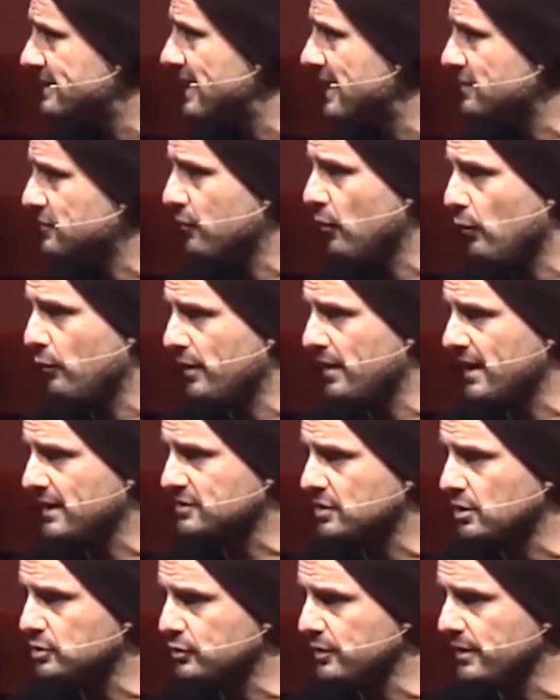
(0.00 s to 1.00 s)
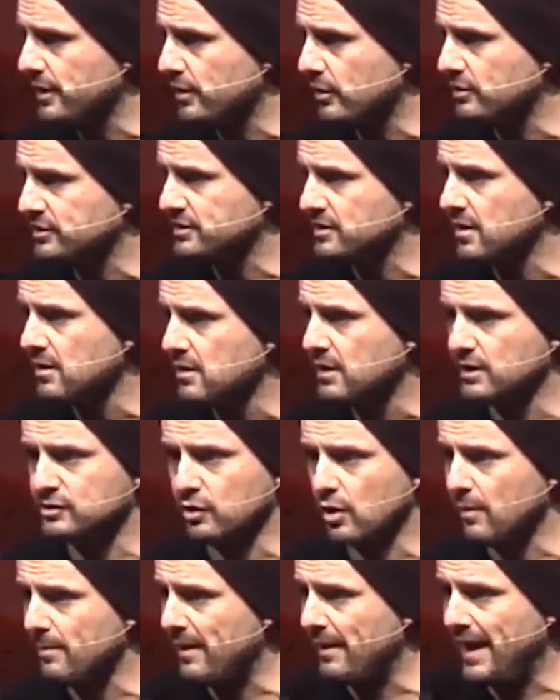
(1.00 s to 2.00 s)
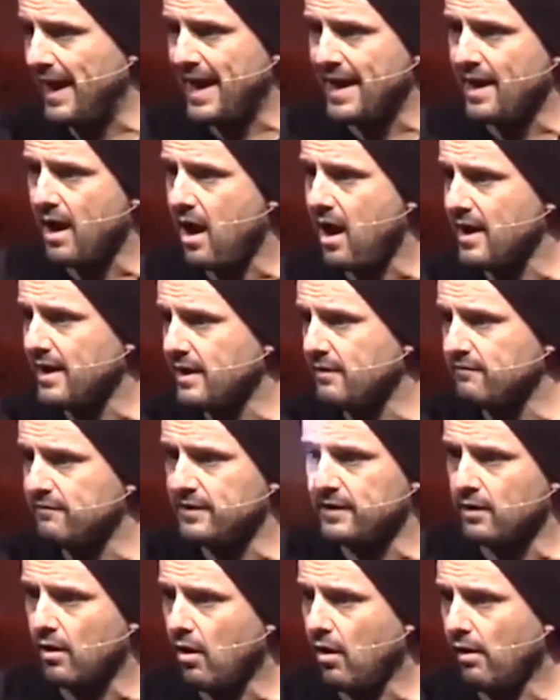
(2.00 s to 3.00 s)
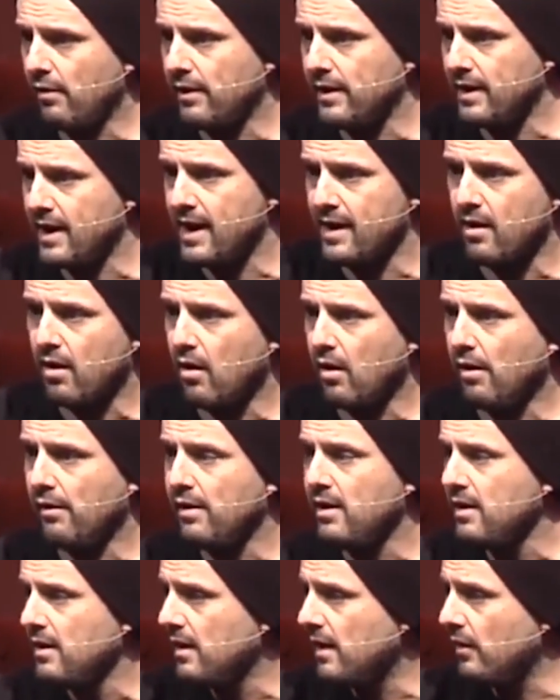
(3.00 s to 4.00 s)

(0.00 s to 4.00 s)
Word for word: be successful over the next hundred years. It's all about AI and VR and AR